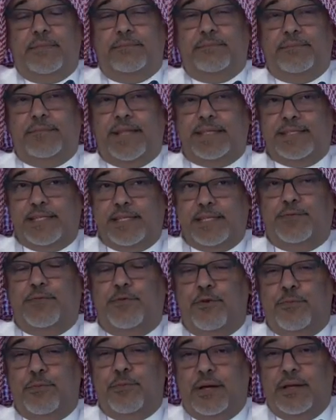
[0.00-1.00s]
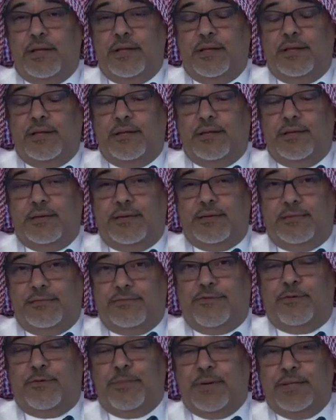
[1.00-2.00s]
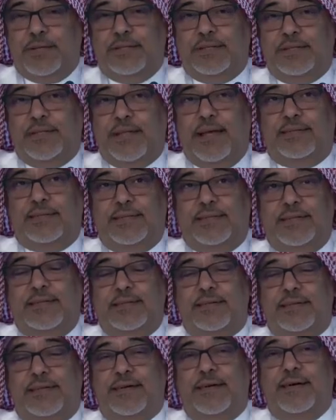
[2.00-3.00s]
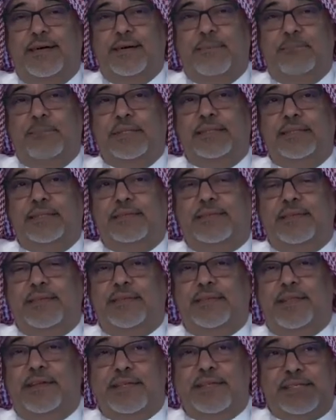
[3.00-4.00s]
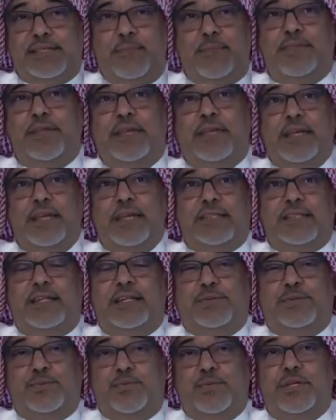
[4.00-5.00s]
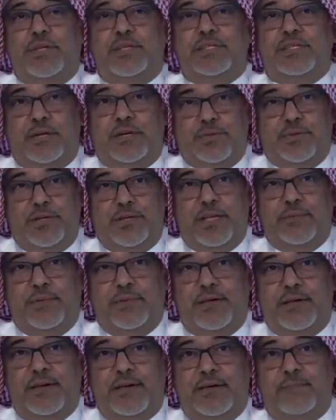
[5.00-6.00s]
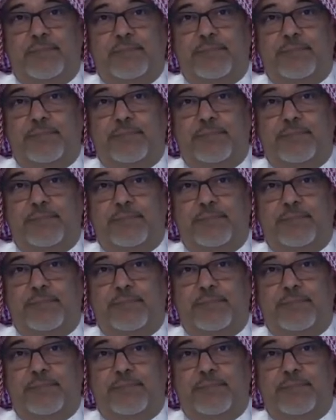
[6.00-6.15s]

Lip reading: That's it for my data, but there is something here that we in Saudi Arabia